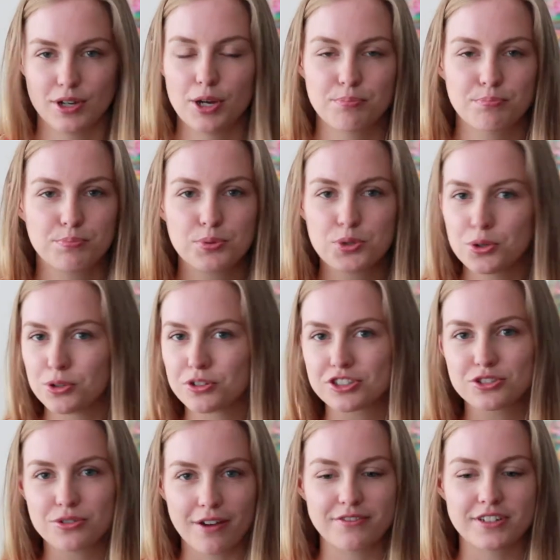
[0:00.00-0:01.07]
a
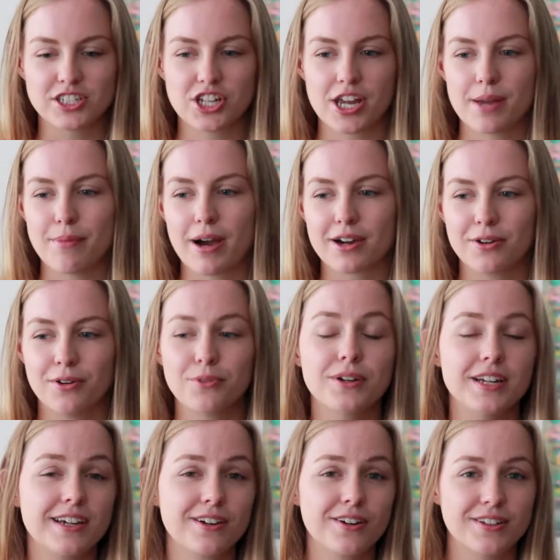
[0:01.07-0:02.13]
pure traffic jam. I can't
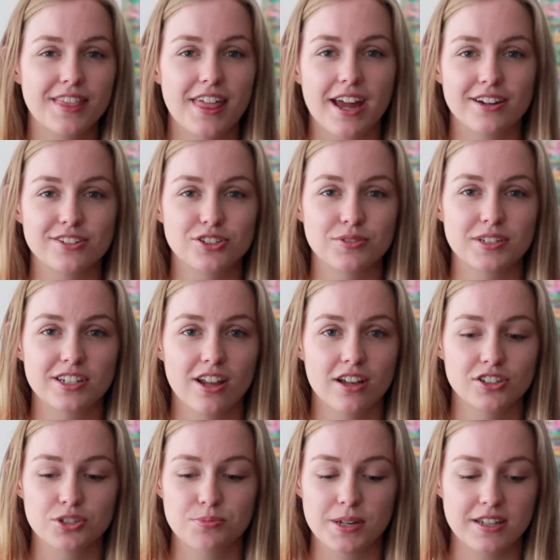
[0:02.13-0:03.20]
really go there during
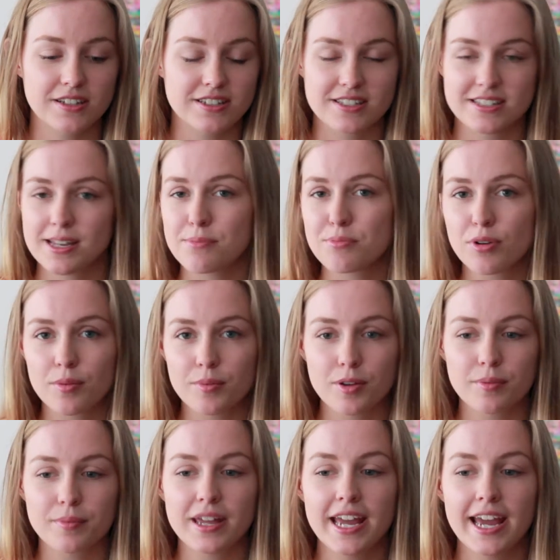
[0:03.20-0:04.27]
lunch because the same
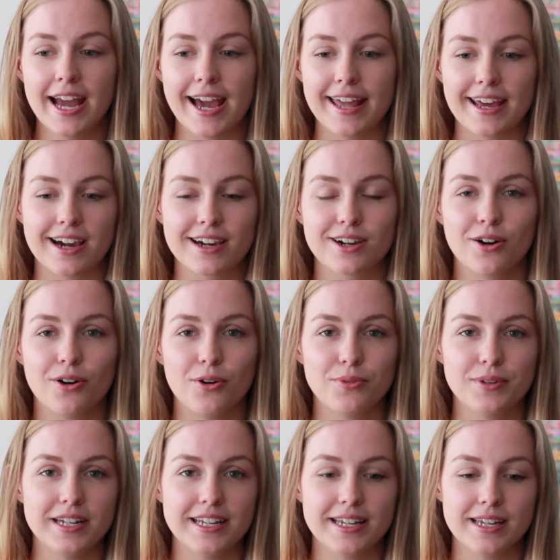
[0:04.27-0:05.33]
problem, and I
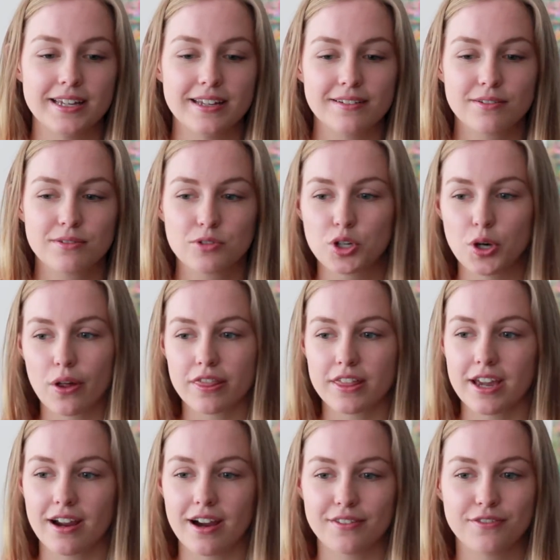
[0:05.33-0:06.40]
can't really go
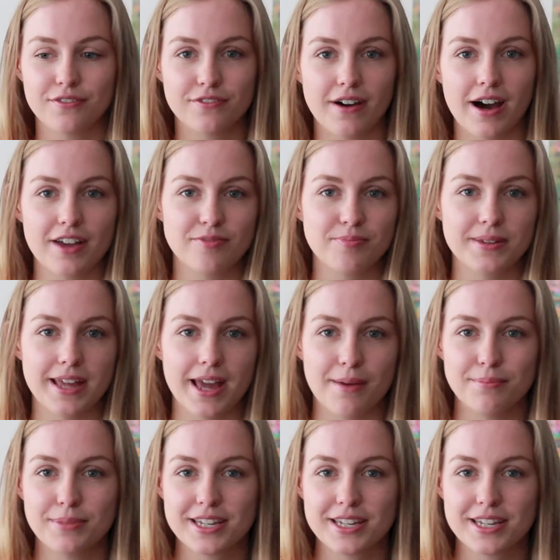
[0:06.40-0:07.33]
there at 5 p.m.